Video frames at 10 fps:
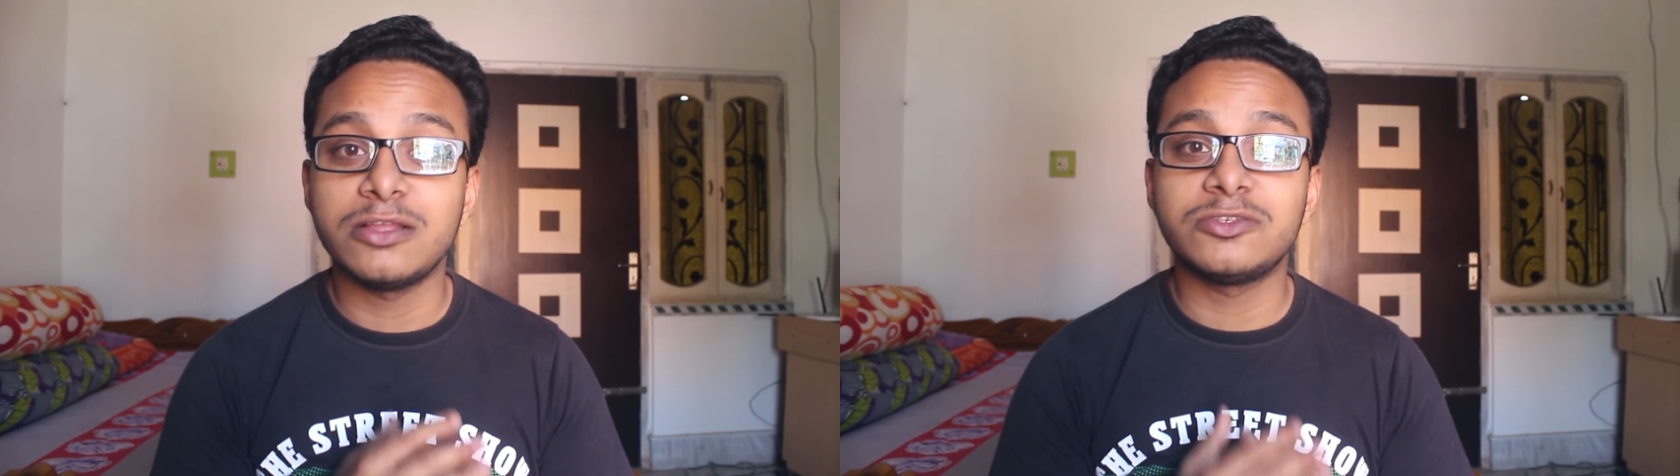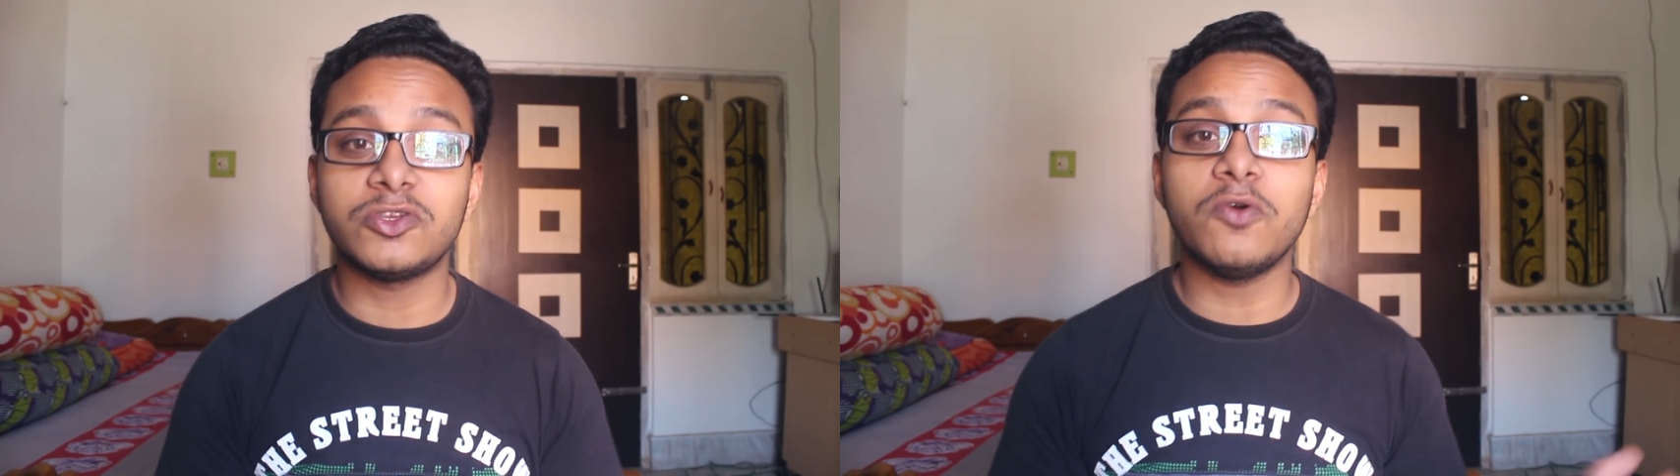
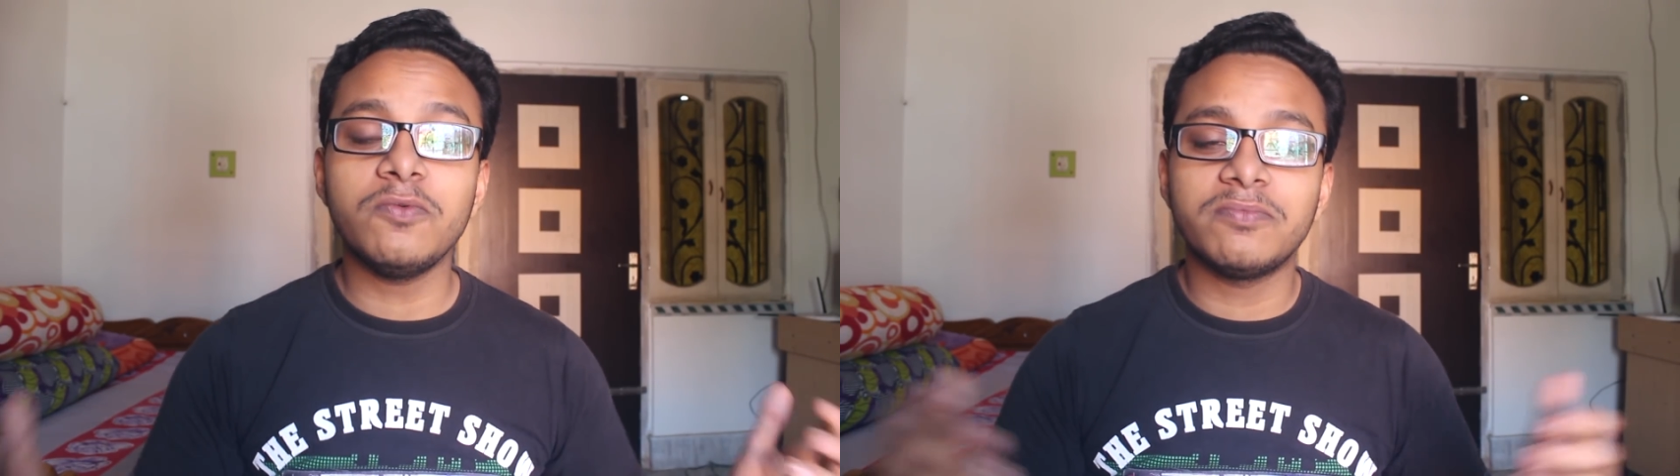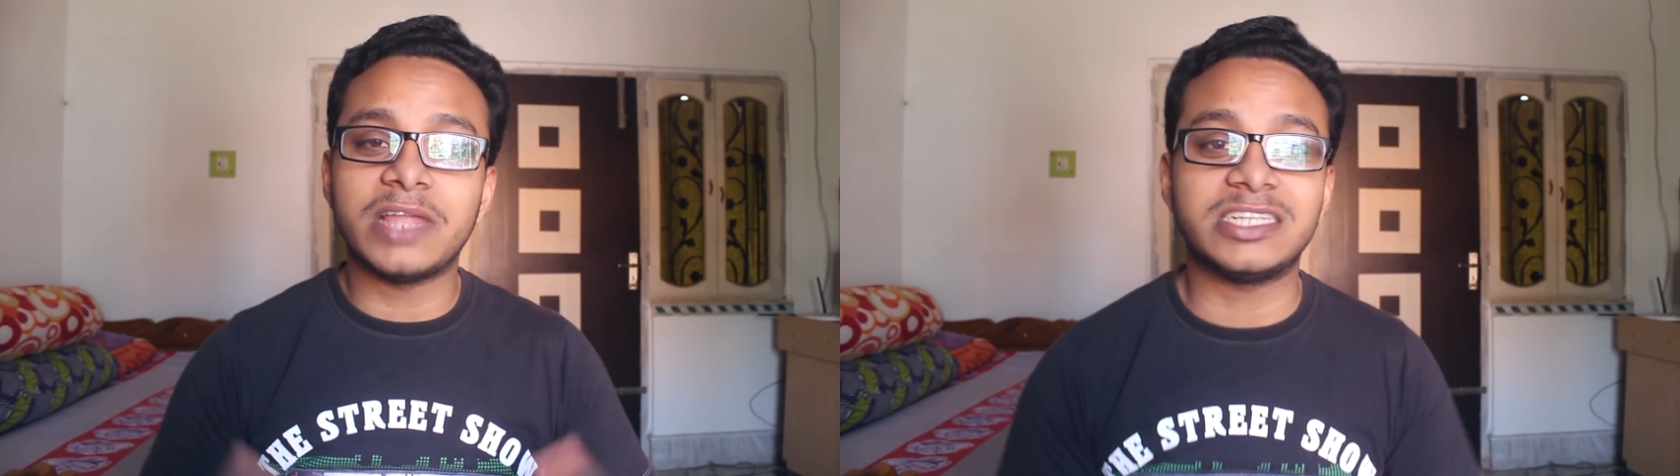
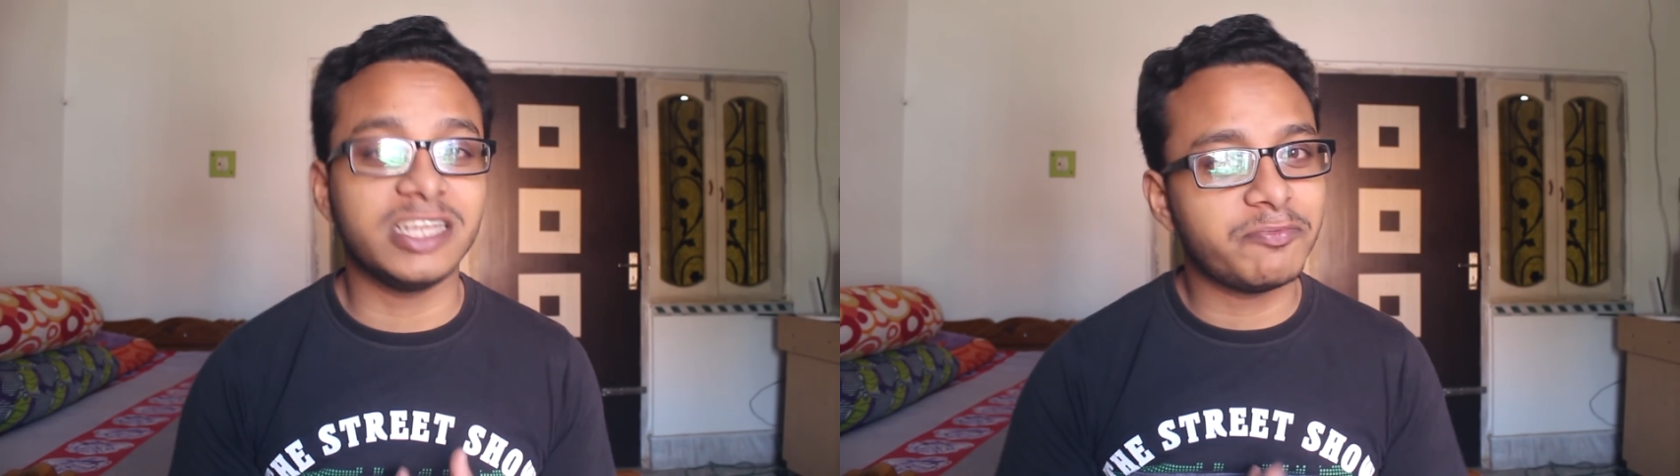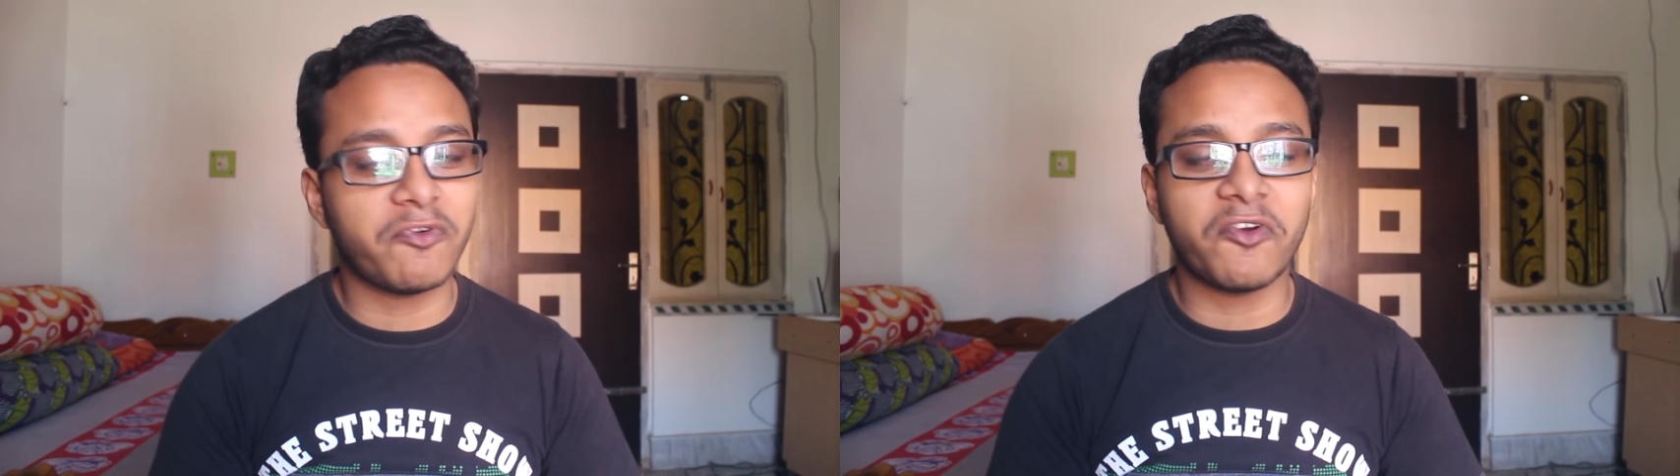So that's
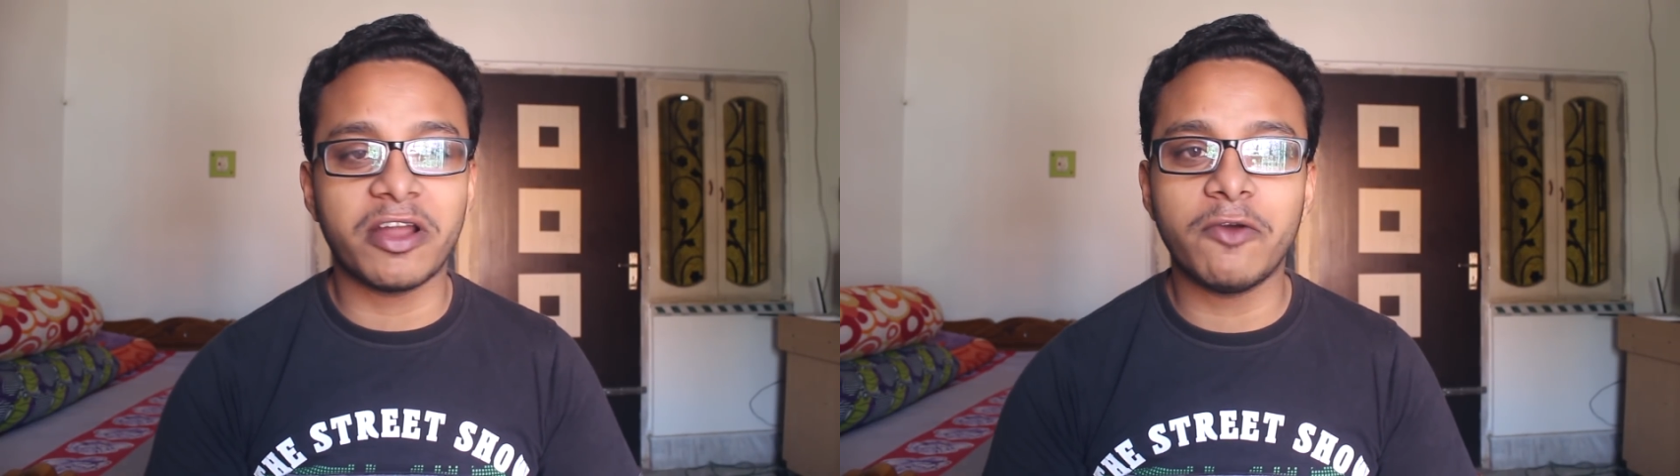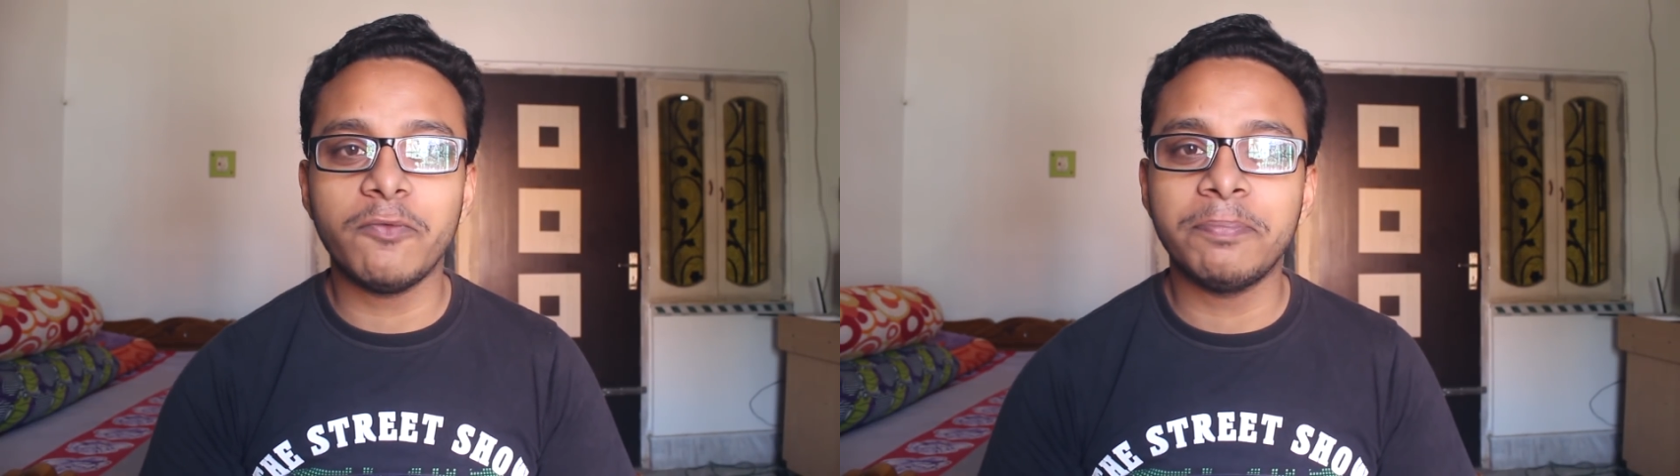it for
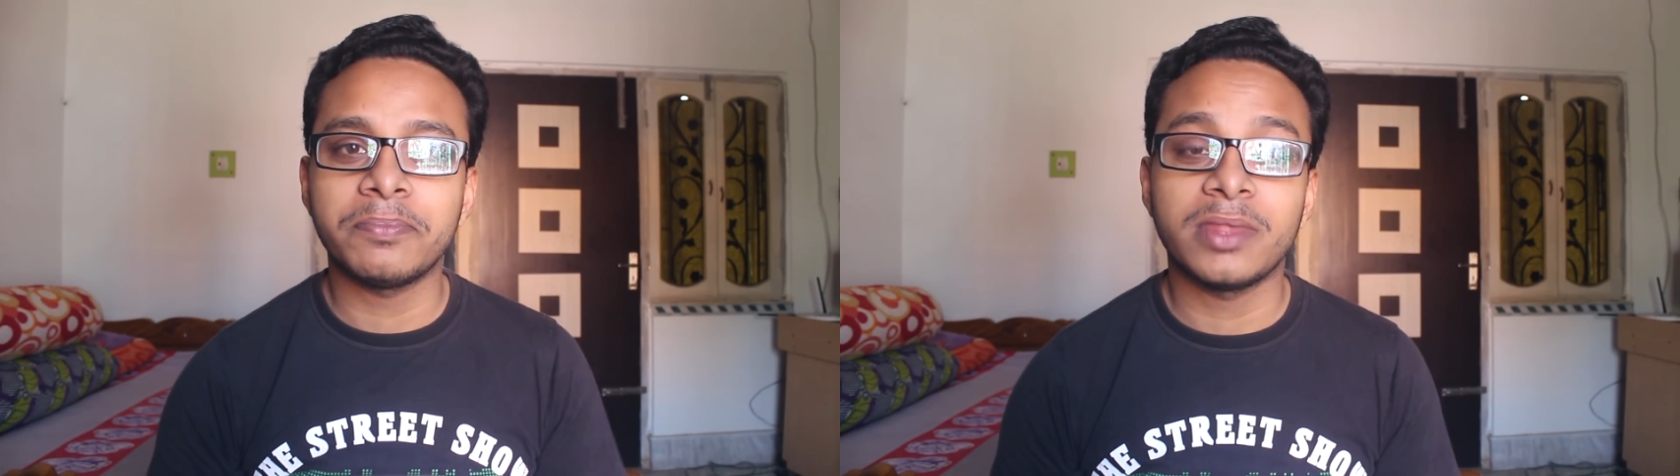now.